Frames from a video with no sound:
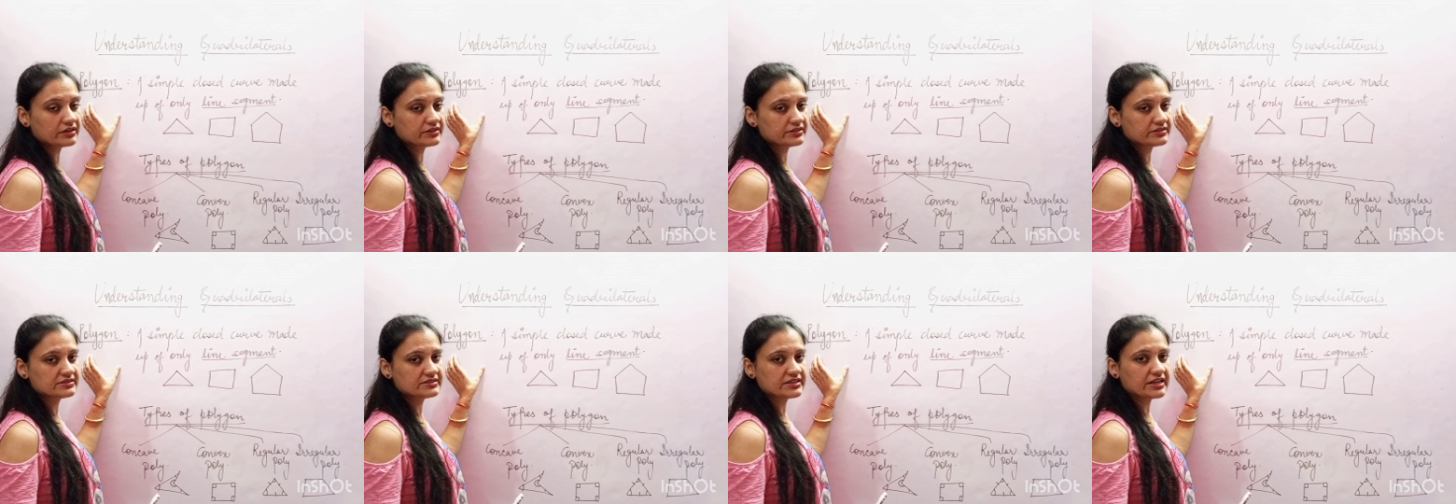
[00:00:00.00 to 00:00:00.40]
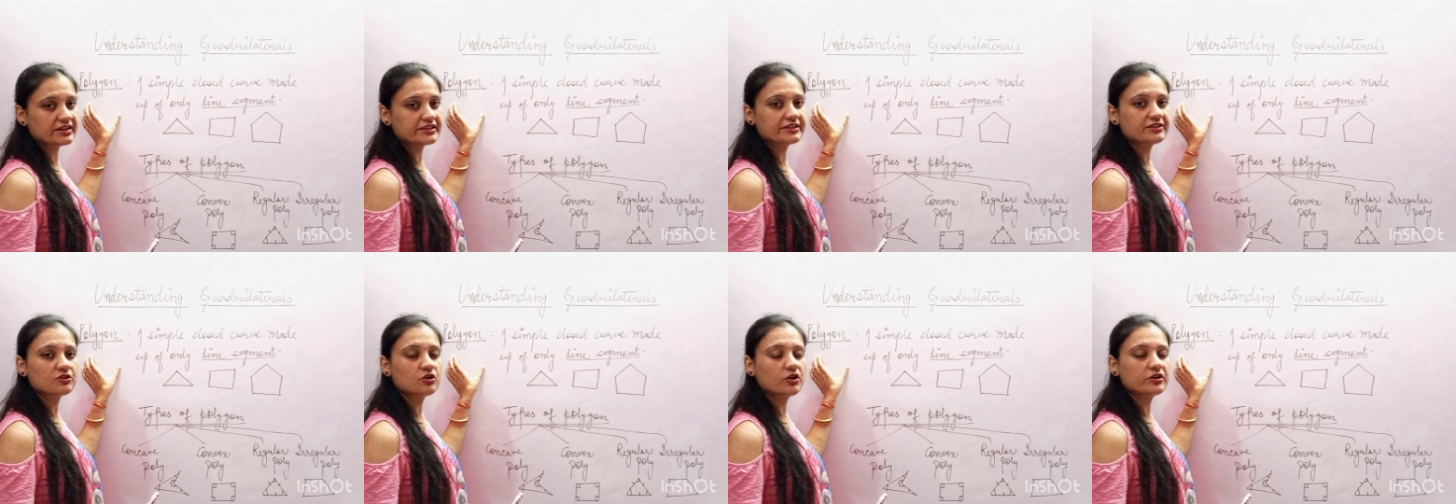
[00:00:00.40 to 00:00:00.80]

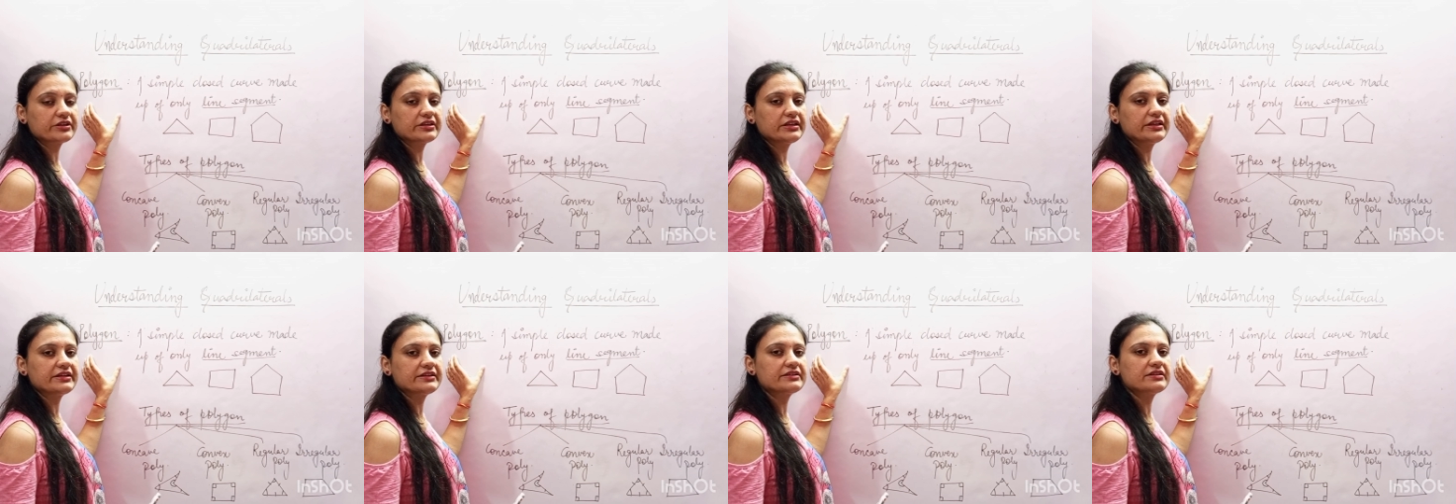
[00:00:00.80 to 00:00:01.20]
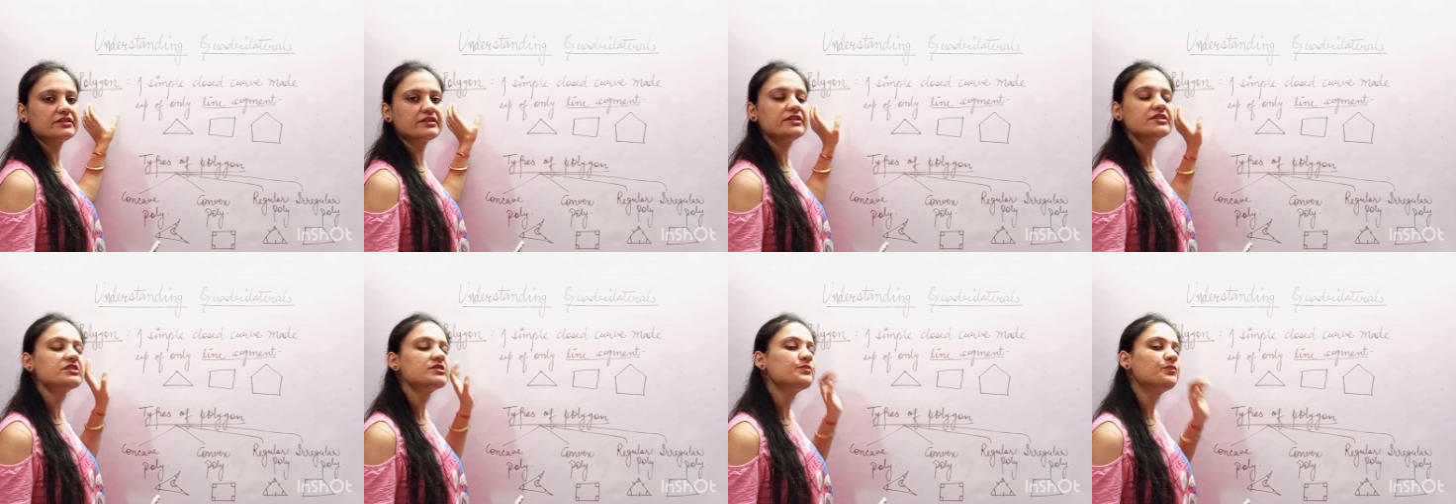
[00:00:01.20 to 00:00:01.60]
understanding quadrilateral
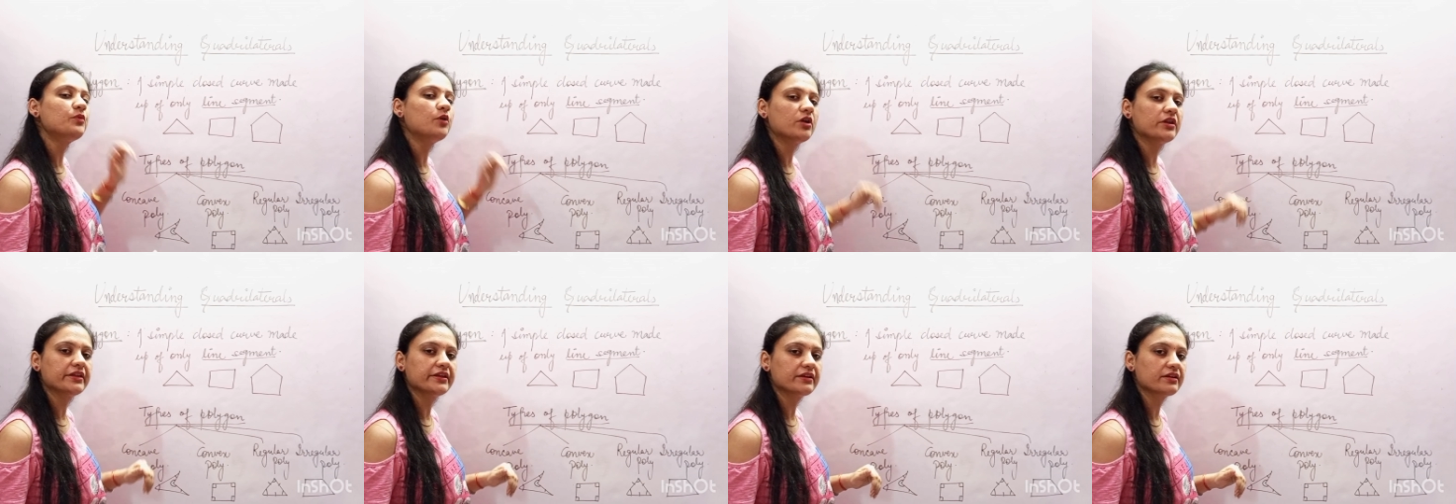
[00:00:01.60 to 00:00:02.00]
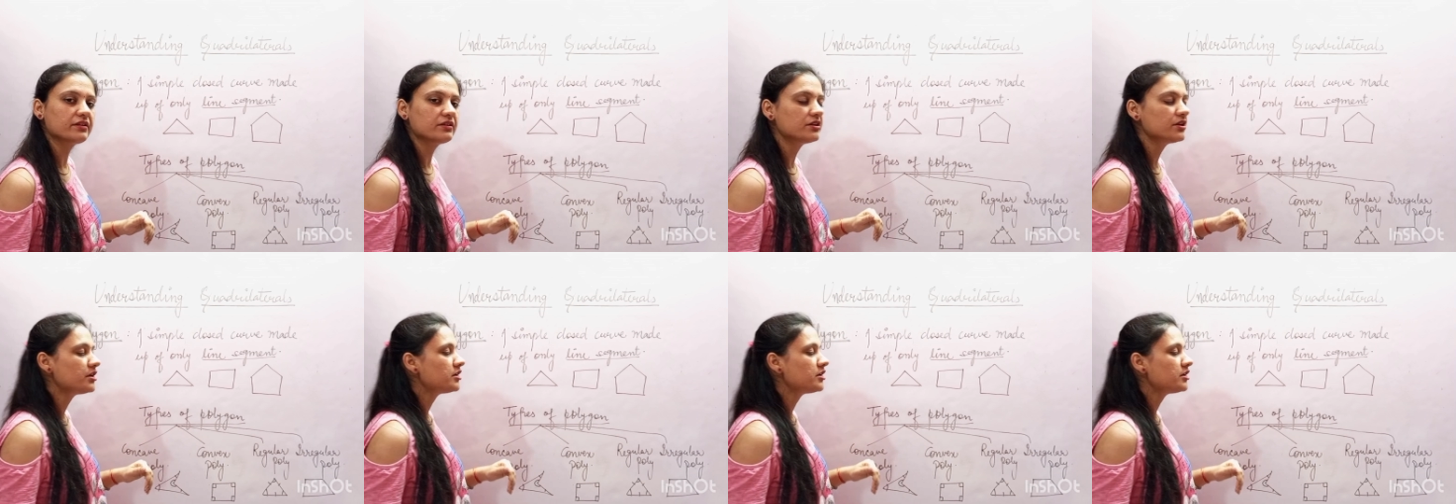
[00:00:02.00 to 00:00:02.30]
is polygon.